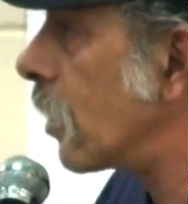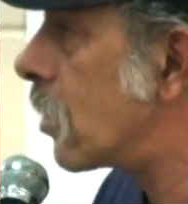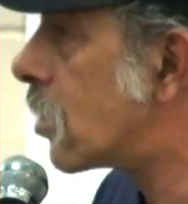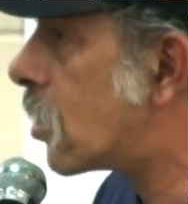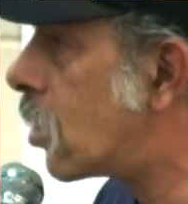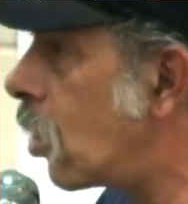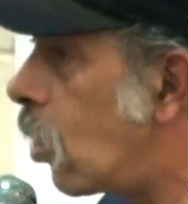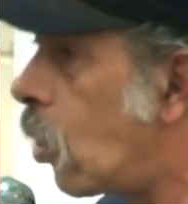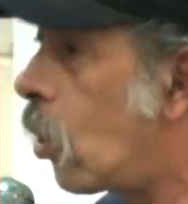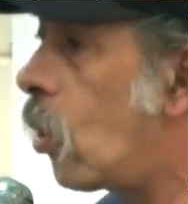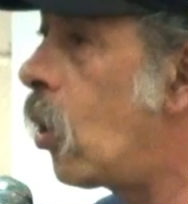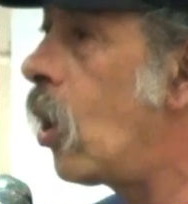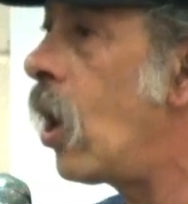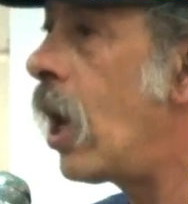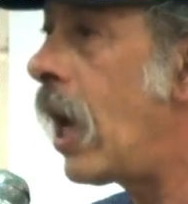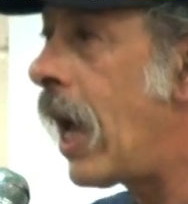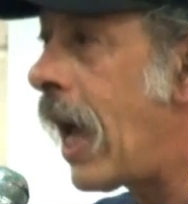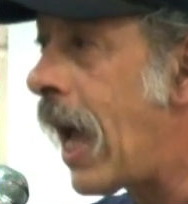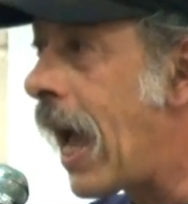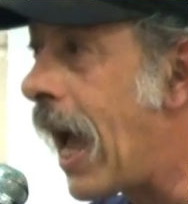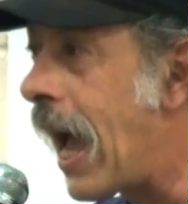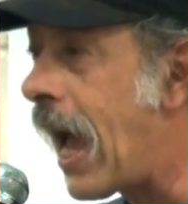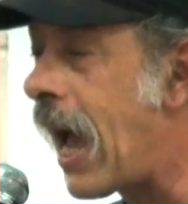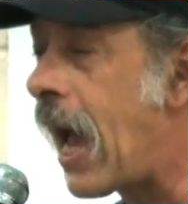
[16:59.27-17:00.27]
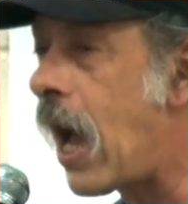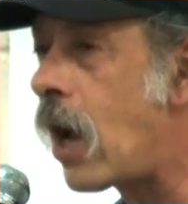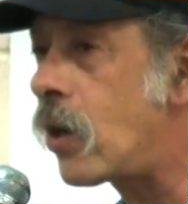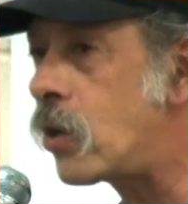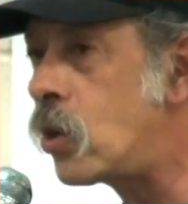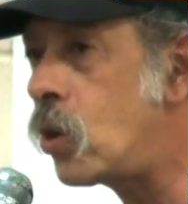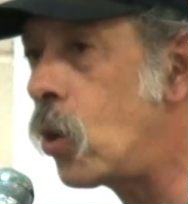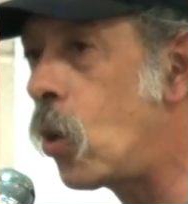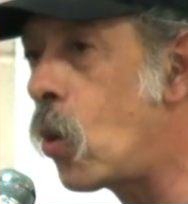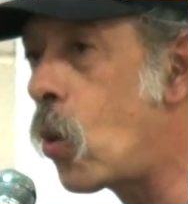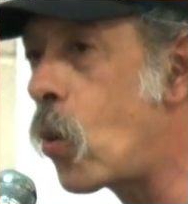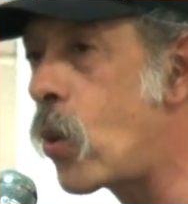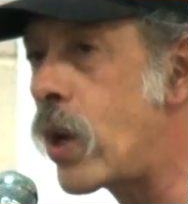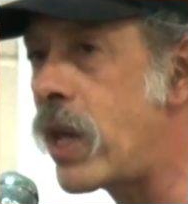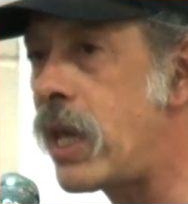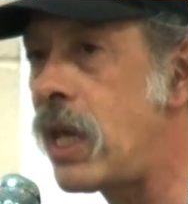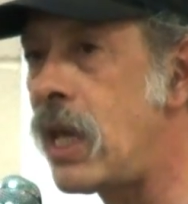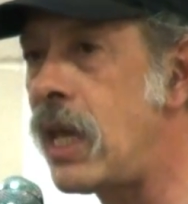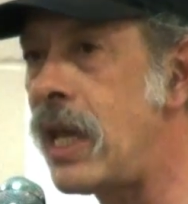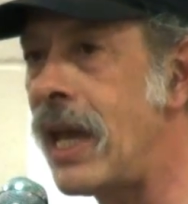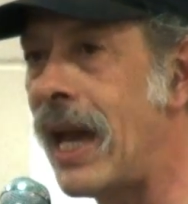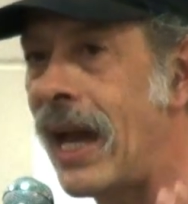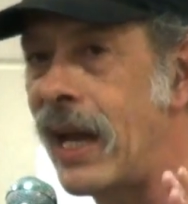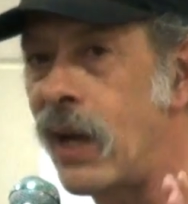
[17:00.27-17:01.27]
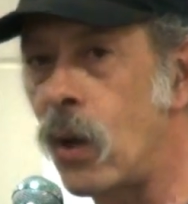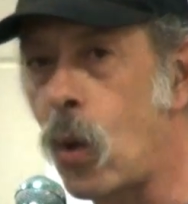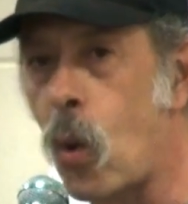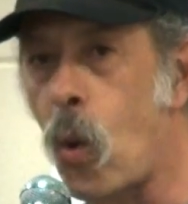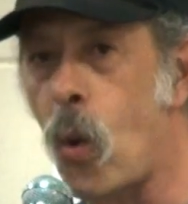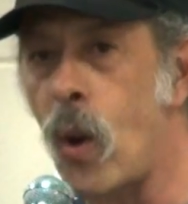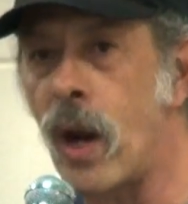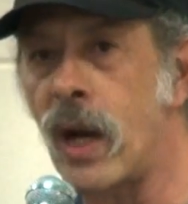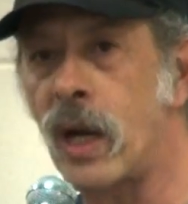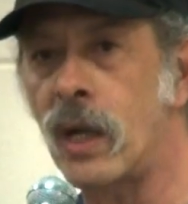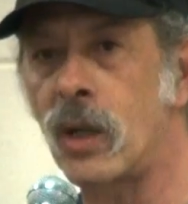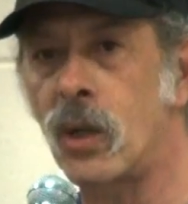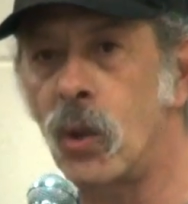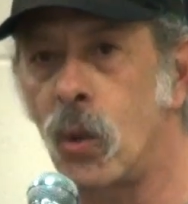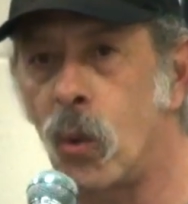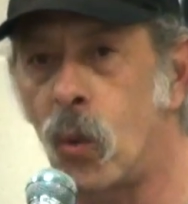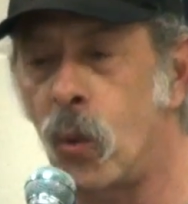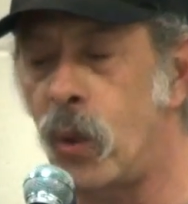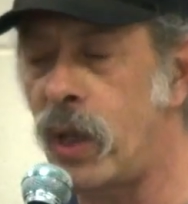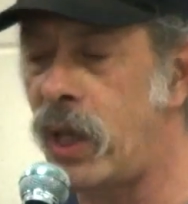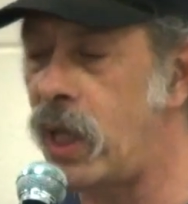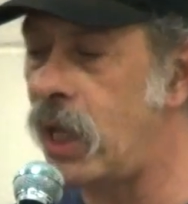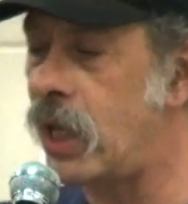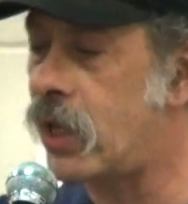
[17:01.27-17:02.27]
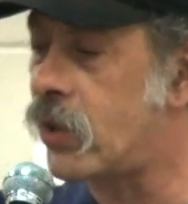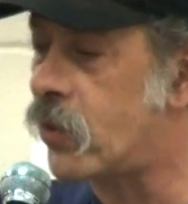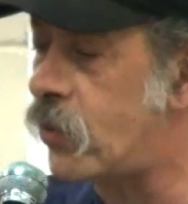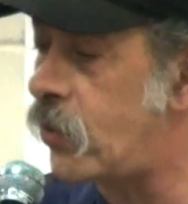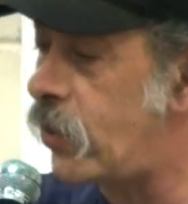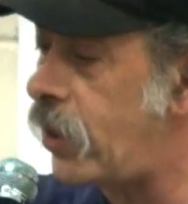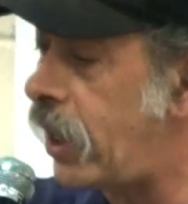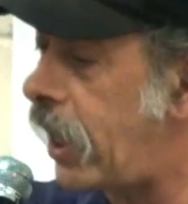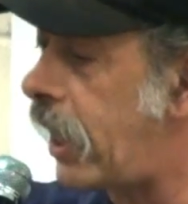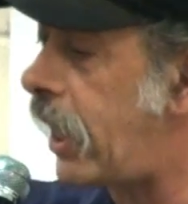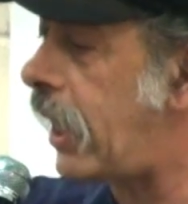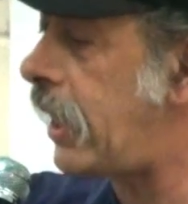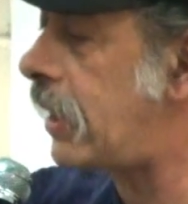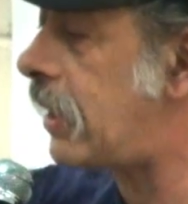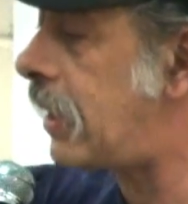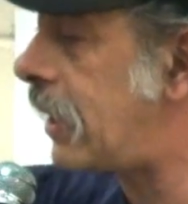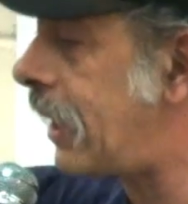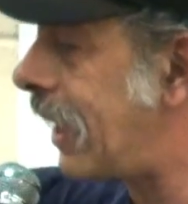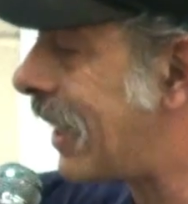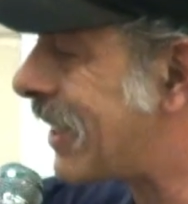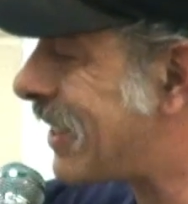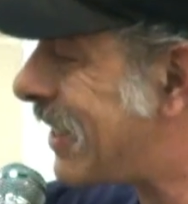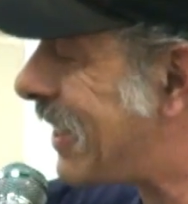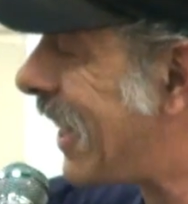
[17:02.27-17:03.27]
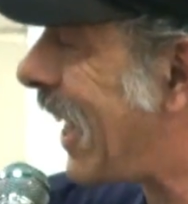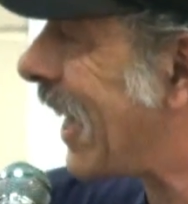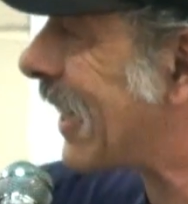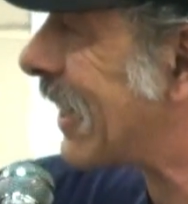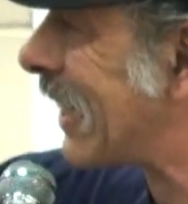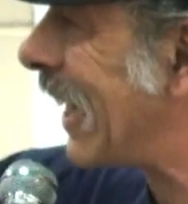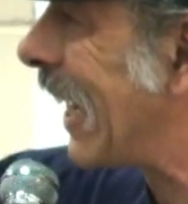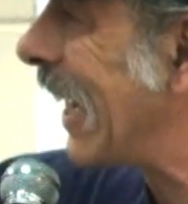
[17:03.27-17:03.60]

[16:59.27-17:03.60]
So how do we and where do we create the exact